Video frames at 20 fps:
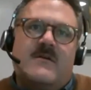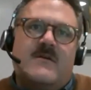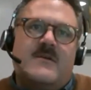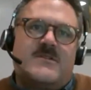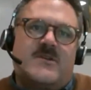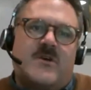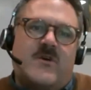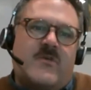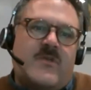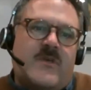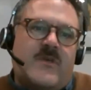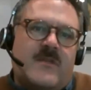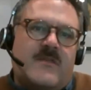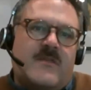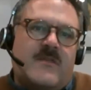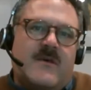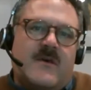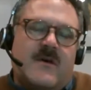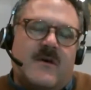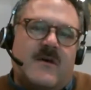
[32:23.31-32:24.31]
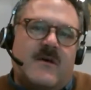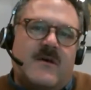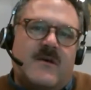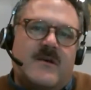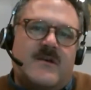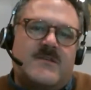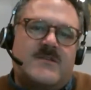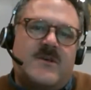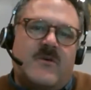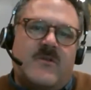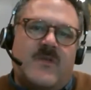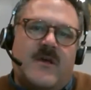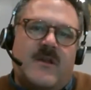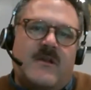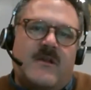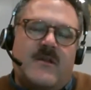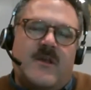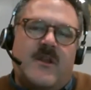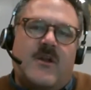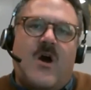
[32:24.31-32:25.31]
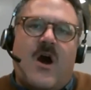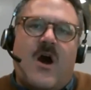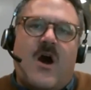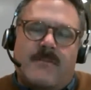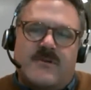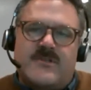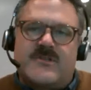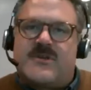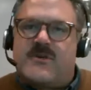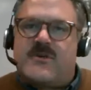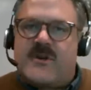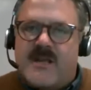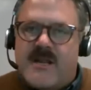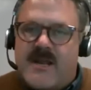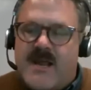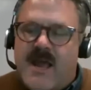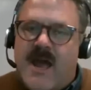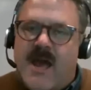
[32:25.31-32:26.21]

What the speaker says: so that opportunity